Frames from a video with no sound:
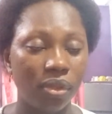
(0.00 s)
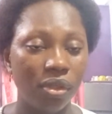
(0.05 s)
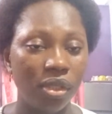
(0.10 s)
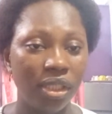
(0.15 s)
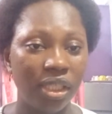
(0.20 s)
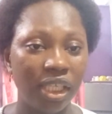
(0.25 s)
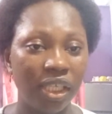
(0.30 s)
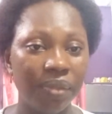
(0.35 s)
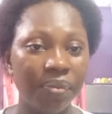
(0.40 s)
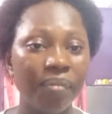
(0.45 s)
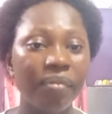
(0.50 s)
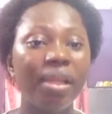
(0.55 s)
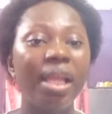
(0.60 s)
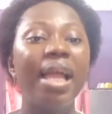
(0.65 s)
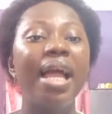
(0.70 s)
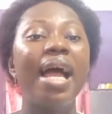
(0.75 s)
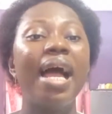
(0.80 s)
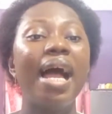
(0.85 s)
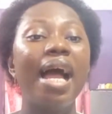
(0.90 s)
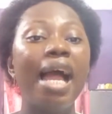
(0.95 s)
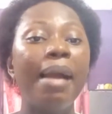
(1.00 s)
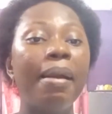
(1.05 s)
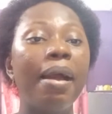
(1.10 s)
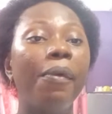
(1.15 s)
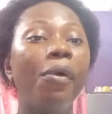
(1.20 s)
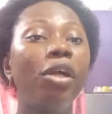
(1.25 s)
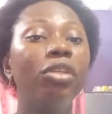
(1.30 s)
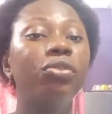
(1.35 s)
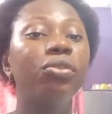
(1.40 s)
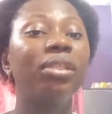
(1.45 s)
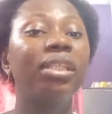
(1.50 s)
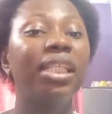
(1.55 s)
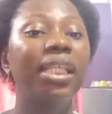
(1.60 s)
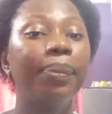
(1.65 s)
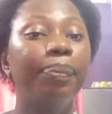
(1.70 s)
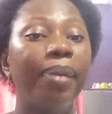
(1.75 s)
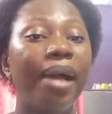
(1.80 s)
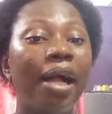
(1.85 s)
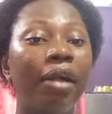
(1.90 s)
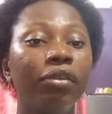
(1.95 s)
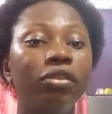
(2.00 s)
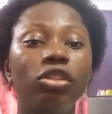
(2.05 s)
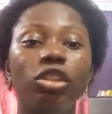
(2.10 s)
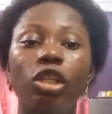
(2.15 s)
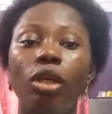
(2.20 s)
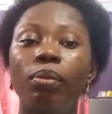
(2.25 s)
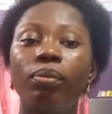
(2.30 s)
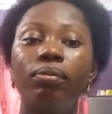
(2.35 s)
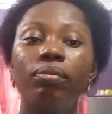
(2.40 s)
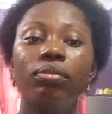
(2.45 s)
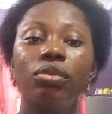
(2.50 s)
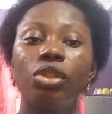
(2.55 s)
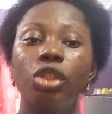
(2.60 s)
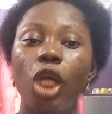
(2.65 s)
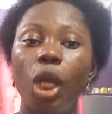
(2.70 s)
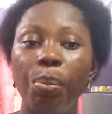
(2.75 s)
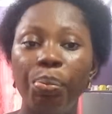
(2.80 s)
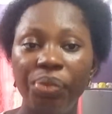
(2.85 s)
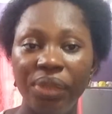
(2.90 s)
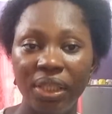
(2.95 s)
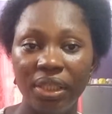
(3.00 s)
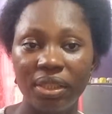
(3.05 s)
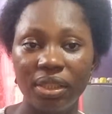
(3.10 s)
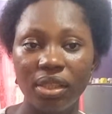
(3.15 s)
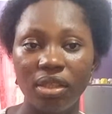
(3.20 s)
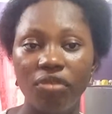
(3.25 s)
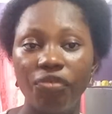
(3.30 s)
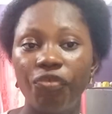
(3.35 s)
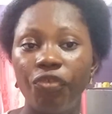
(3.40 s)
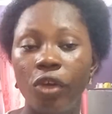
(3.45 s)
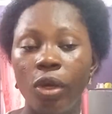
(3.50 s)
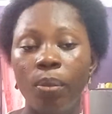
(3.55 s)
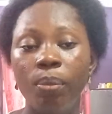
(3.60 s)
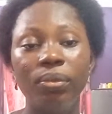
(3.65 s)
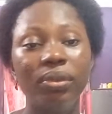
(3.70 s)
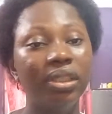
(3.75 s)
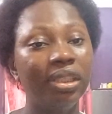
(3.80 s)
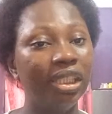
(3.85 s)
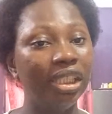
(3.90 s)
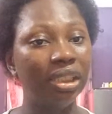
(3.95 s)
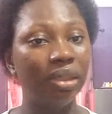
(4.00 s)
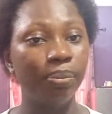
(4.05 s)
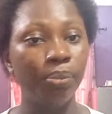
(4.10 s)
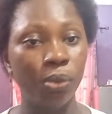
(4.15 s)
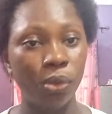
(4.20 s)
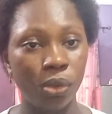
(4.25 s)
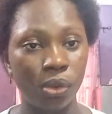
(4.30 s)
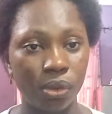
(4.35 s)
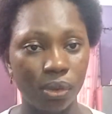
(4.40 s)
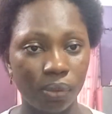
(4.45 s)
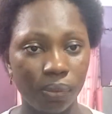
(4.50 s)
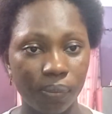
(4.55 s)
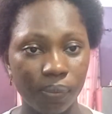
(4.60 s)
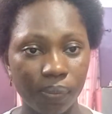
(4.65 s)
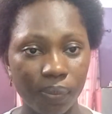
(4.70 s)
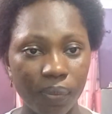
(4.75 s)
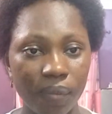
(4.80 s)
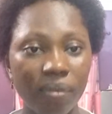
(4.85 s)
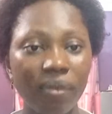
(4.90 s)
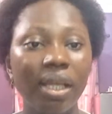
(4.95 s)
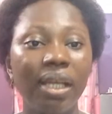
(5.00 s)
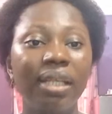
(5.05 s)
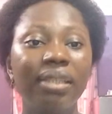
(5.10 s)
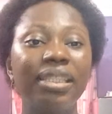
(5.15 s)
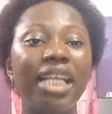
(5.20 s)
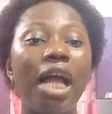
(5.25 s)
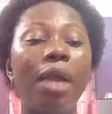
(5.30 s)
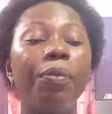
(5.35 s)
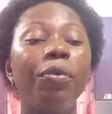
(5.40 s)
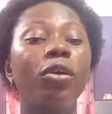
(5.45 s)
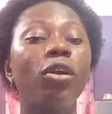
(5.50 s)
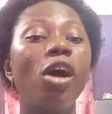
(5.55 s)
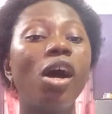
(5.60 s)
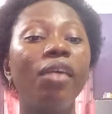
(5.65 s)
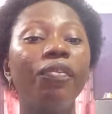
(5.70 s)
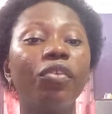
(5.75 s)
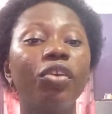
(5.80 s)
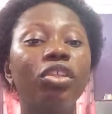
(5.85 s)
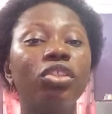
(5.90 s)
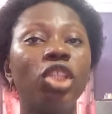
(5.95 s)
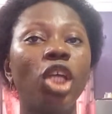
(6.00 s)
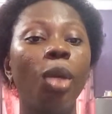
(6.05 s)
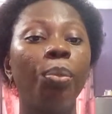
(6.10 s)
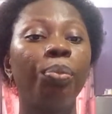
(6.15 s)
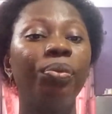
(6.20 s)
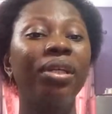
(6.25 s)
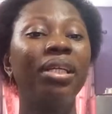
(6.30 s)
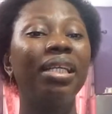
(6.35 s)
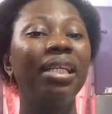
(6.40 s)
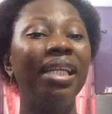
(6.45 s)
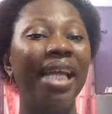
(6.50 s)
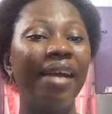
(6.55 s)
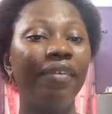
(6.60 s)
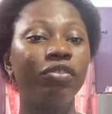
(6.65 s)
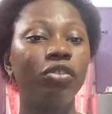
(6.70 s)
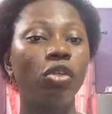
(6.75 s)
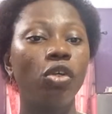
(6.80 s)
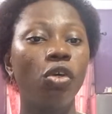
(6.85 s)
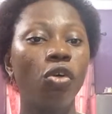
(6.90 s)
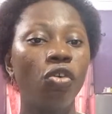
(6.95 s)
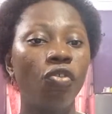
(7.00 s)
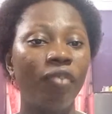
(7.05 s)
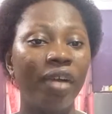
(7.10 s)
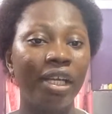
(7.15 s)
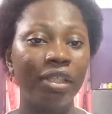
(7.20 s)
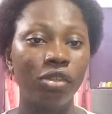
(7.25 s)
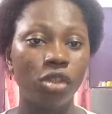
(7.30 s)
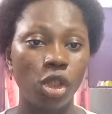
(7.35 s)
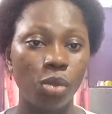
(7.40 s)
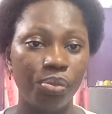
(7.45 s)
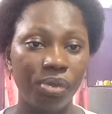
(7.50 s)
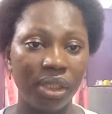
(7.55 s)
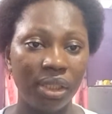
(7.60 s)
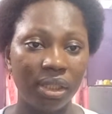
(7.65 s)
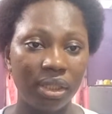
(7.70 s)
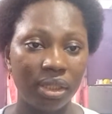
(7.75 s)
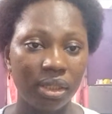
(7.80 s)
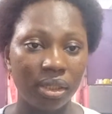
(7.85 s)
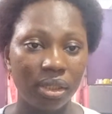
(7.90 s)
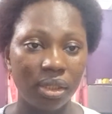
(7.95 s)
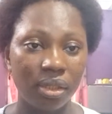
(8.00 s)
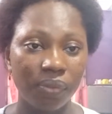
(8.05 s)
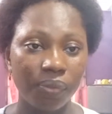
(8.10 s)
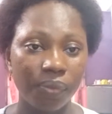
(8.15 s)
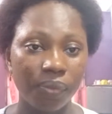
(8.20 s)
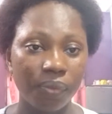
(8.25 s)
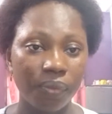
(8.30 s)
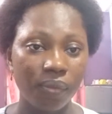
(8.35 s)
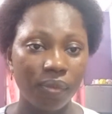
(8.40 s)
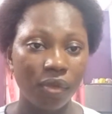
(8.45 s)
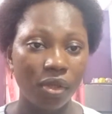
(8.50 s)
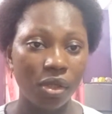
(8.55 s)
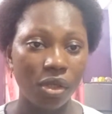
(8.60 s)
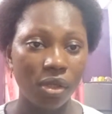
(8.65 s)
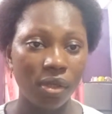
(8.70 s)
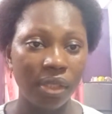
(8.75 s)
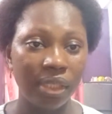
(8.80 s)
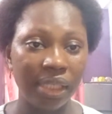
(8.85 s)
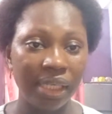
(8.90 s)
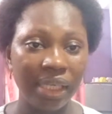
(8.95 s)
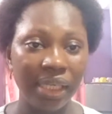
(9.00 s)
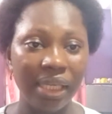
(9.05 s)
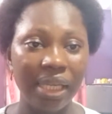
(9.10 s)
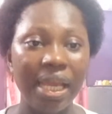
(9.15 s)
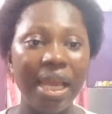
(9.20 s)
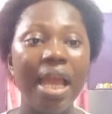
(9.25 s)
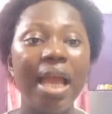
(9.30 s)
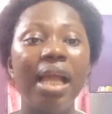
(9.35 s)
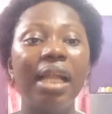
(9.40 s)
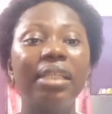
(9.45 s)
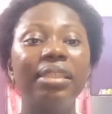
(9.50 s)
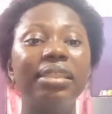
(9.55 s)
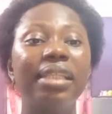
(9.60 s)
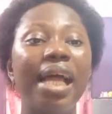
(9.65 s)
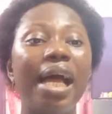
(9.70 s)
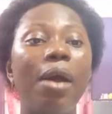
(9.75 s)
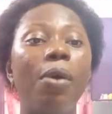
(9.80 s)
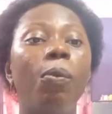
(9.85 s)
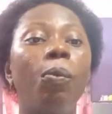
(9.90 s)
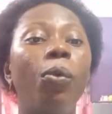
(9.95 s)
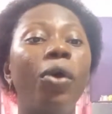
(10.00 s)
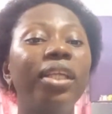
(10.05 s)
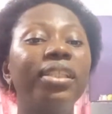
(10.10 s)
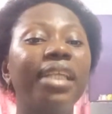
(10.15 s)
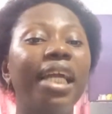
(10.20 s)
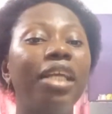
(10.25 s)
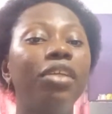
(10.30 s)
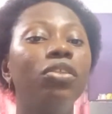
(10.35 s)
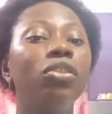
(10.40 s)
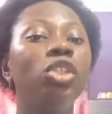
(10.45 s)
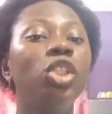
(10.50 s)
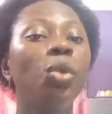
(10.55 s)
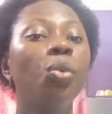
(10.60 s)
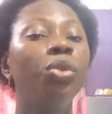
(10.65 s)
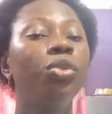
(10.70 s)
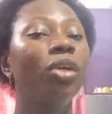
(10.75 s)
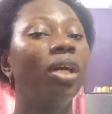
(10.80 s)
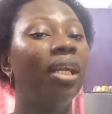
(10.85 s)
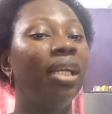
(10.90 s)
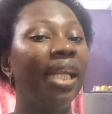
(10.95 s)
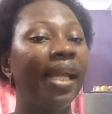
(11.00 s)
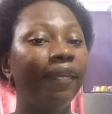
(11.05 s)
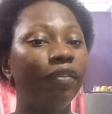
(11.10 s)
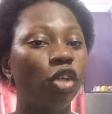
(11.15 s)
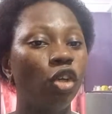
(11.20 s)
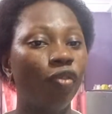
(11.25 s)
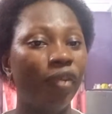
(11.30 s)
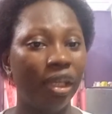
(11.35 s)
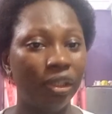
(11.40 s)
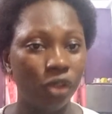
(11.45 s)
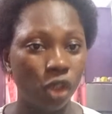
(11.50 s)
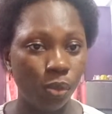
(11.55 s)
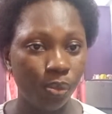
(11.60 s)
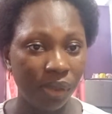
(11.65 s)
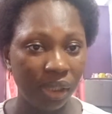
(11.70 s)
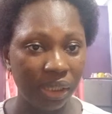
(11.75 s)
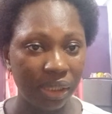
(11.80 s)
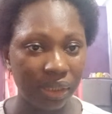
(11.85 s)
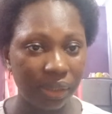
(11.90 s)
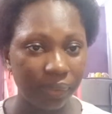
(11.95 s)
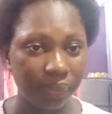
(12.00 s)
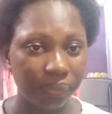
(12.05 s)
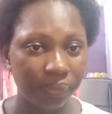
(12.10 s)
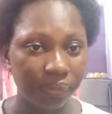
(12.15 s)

Okay. And I want to keep out some topics from this book. Now, because those topics leftover topics. Okay. Now, what can you do with your leftover topics?